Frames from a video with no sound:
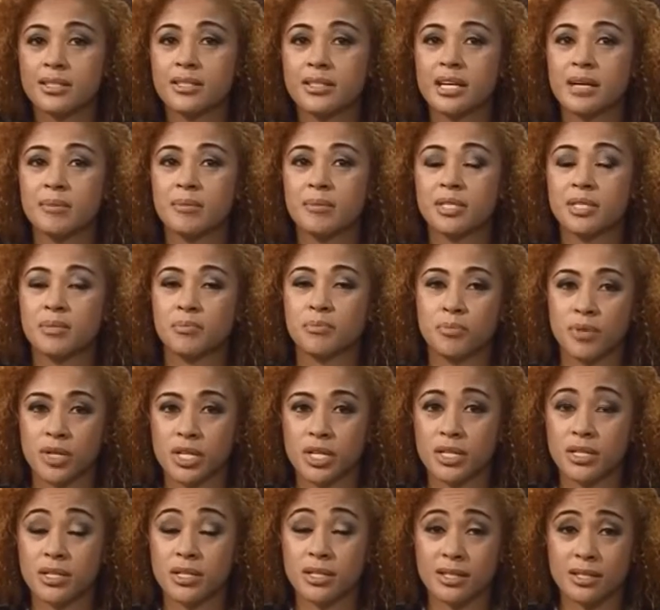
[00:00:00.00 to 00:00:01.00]
time as it
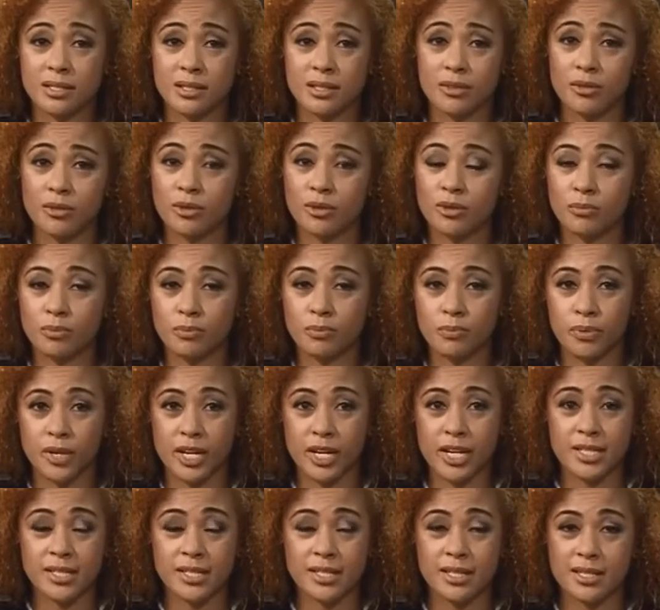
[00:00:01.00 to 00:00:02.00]
breaches or
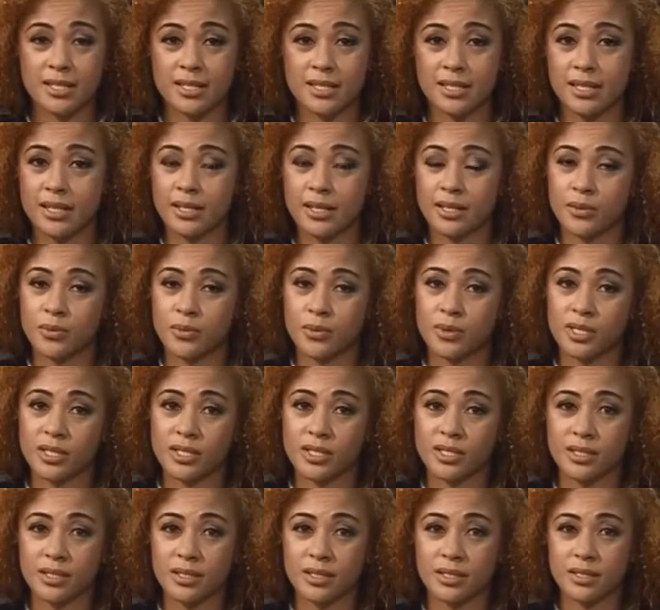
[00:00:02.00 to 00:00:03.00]
breaks that ceiling at
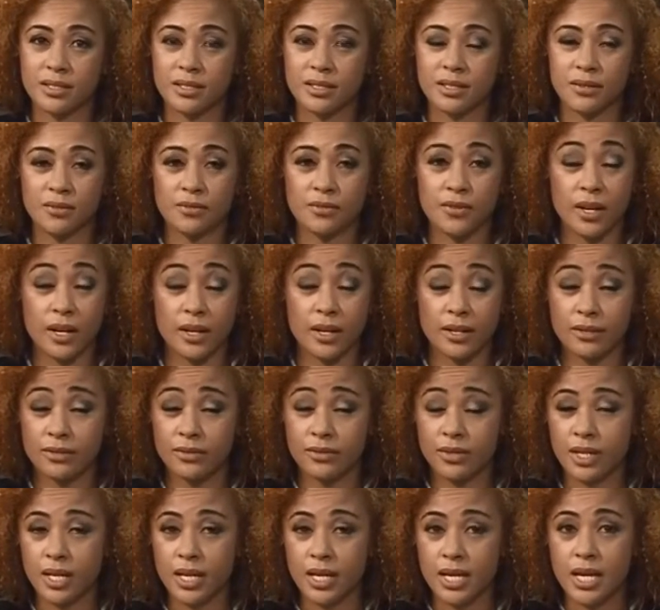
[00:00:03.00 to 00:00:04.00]

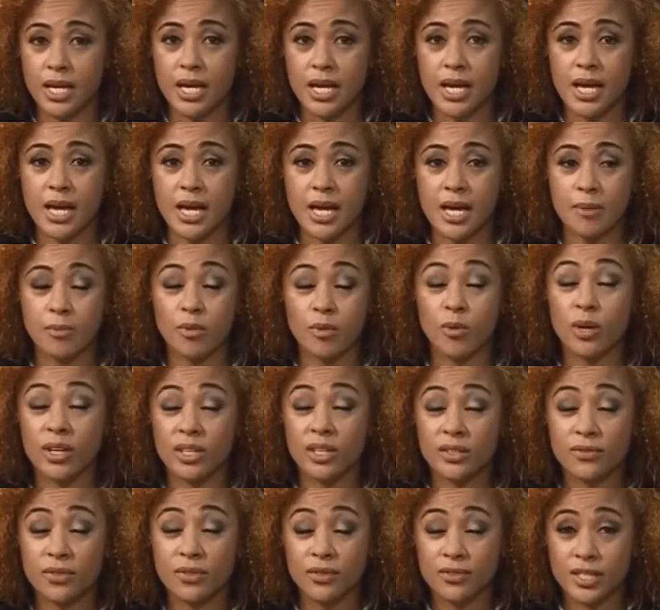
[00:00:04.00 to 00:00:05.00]

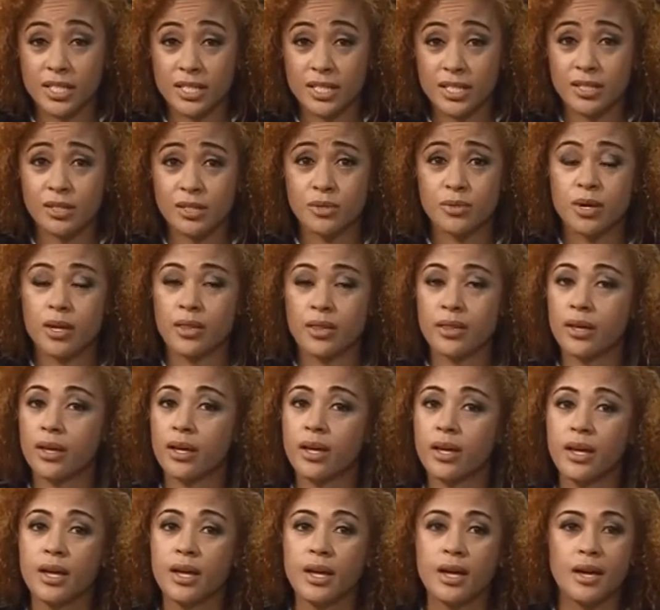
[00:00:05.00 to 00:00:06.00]
156 rather,
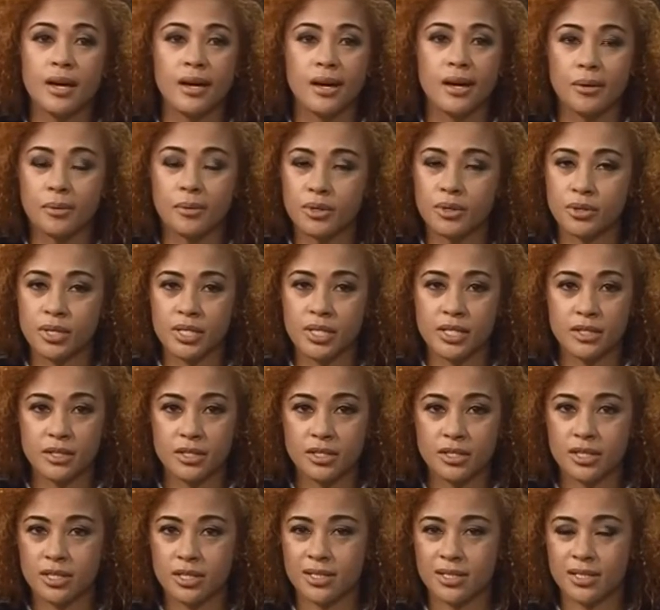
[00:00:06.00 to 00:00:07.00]
I would really
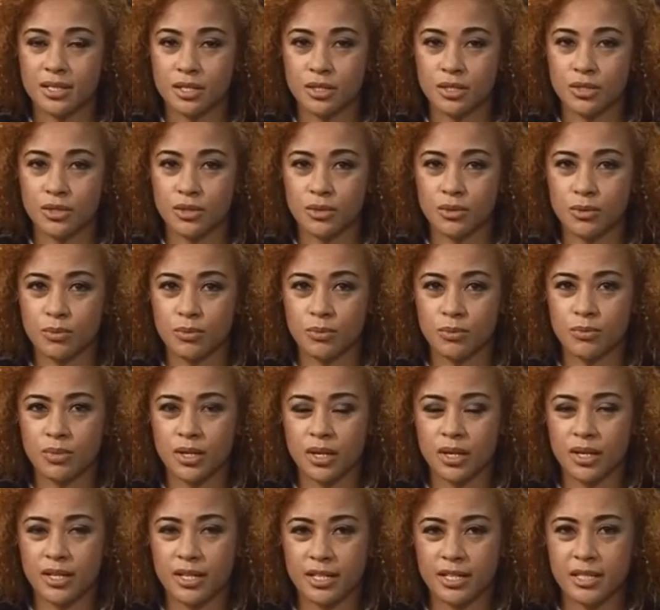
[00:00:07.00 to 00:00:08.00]
suggest that you
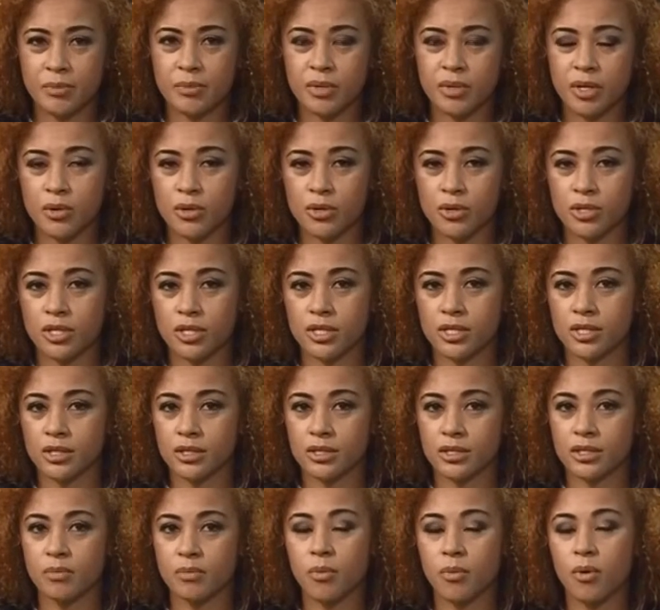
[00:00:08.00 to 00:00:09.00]
at least be cautious at
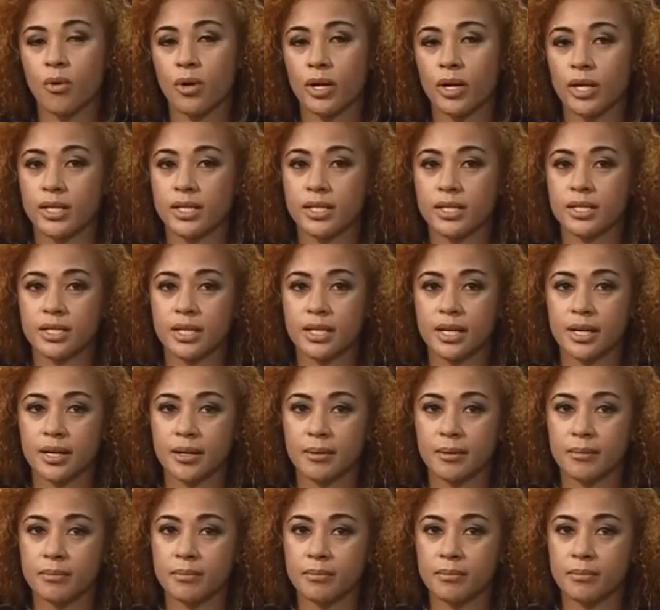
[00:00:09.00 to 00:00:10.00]
this point,
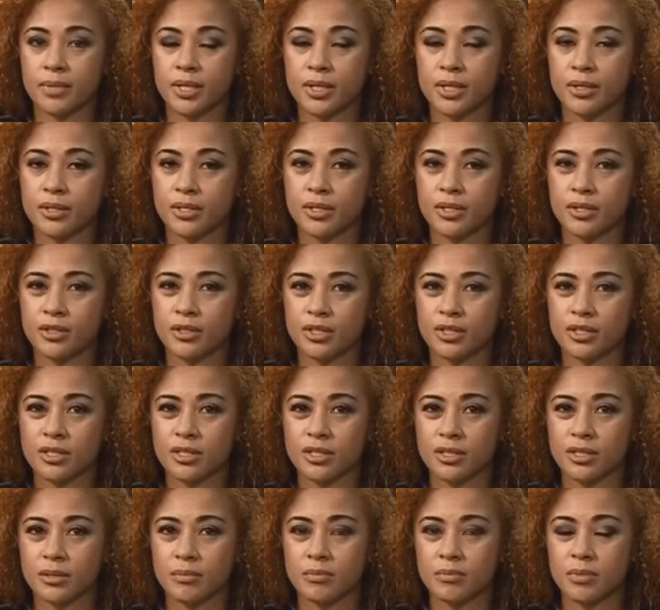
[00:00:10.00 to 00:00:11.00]
because it could
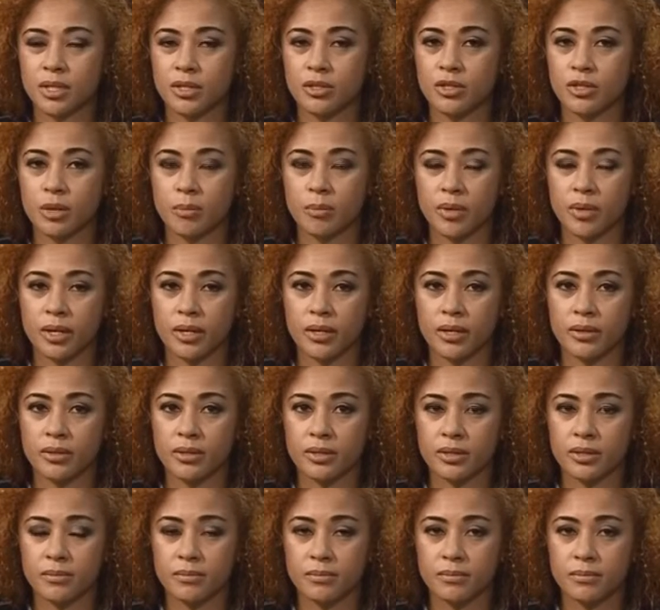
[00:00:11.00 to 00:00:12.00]
just be topping out.